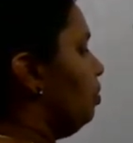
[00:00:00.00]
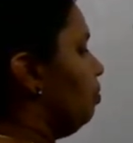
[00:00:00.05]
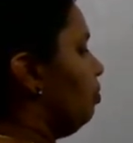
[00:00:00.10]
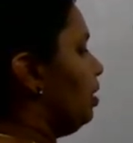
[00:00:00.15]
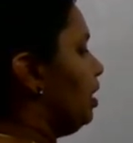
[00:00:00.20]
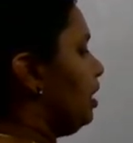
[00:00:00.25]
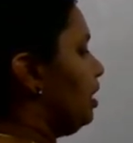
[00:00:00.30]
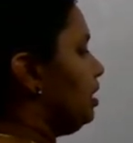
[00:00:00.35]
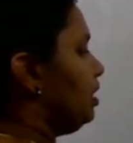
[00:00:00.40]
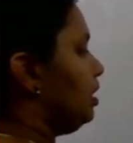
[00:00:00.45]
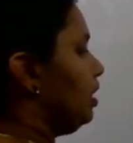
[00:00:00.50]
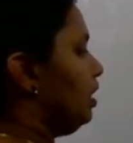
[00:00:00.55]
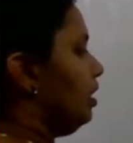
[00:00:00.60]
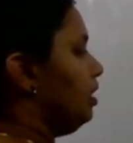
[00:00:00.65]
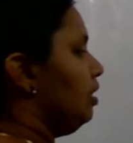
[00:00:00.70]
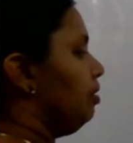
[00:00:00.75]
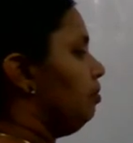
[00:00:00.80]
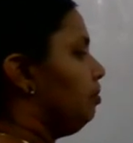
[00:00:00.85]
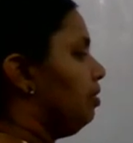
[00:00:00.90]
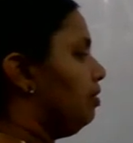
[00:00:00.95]
what is said,
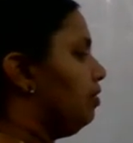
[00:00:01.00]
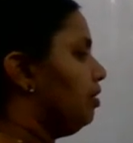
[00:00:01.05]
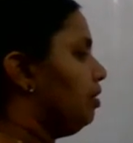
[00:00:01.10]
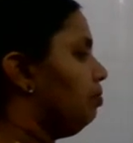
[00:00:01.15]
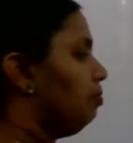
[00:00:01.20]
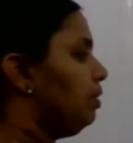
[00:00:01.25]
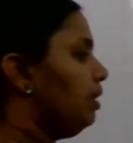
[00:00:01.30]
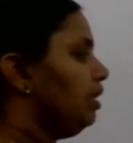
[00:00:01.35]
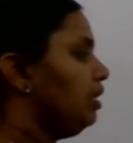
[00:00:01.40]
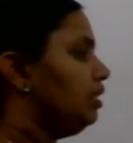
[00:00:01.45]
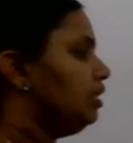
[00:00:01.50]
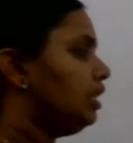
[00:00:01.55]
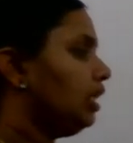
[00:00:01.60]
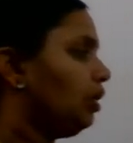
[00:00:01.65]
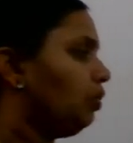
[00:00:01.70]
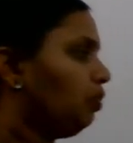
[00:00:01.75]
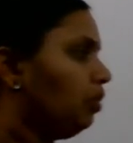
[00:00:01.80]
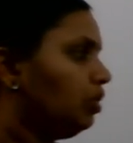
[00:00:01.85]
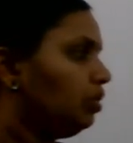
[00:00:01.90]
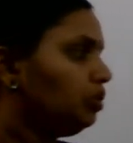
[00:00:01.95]
power P is
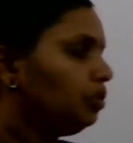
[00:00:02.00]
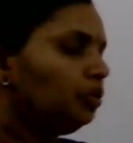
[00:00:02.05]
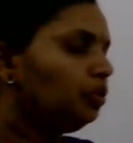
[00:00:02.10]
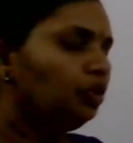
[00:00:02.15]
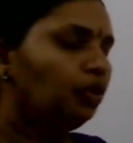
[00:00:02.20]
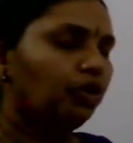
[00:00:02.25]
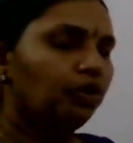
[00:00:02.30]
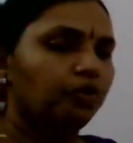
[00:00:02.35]
equal to